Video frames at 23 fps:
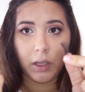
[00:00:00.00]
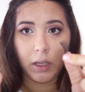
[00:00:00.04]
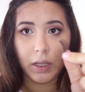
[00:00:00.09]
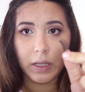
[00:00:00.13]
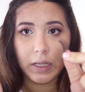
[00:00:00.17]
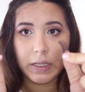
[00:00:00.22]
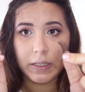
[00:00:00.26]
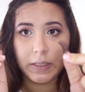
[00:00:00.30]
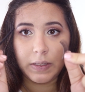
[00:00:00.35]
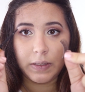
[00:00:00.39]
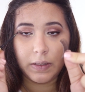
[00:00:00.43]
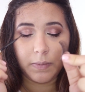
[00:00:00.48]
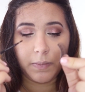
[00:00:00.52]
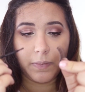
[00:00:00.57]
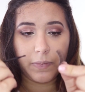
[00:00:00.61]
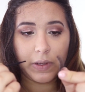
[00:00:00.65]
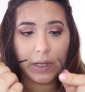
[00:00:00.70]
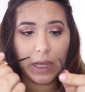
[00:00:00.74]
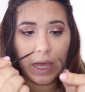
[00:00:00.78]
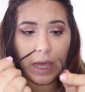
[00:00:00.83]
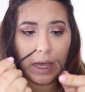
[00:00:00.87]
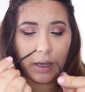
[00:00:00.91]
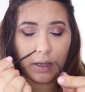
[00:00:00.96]
and this is in
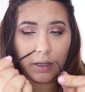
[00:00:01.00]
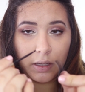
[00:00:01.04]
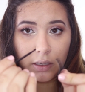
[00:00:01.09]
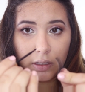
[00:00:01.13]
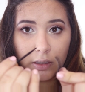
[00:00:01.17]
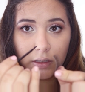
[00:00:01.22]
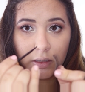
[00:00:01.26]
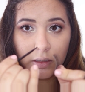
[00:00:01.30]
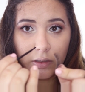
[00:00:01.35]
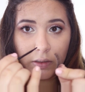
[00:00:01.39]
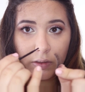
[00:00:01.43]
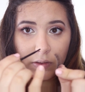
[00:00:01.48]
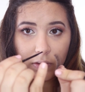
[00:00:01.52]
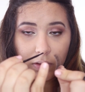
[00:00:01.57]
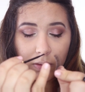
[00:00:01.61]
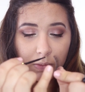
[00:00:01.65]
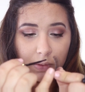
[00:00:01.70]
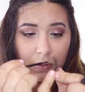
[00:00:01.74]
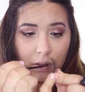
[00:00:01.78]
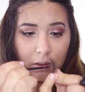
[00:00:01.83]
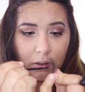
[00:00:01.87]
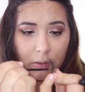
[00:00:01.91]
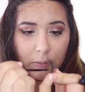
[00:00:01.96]
black. So I'm
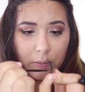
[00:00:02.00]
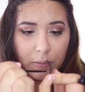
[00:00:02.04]
just gonna